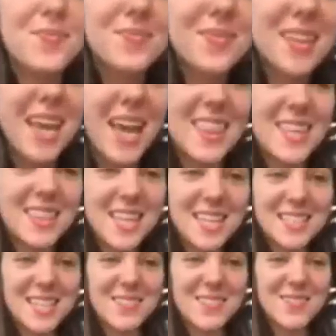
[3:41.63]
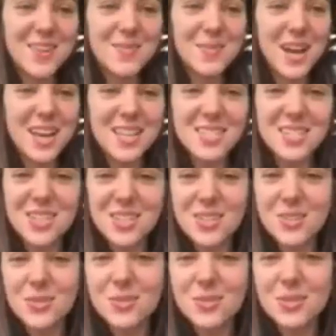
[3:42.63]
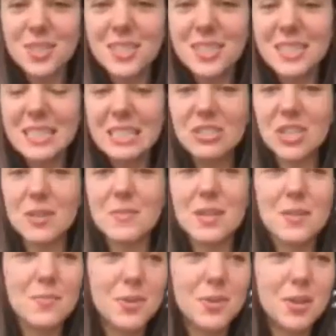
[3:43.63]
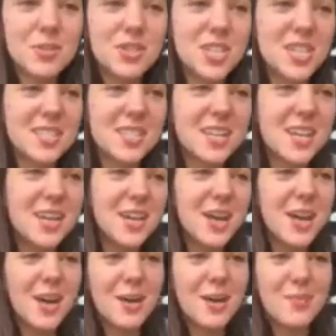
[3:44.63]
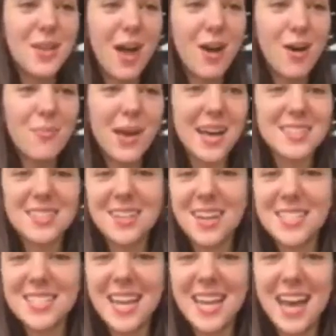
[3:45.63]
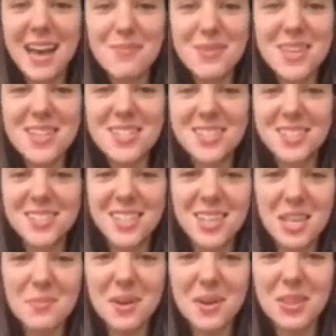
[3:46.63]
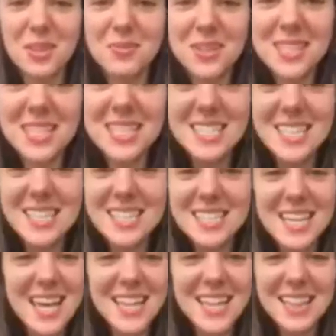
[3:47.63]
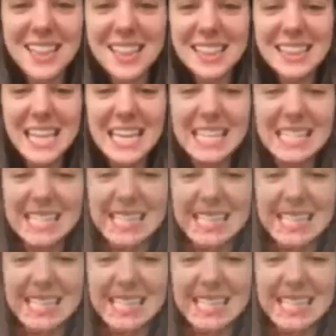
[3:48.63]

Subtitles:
I think that's it for my 2 treatment approaches. Now I'll pass it on to Abby, and she'll tell you about the one that she looked at. Thanks.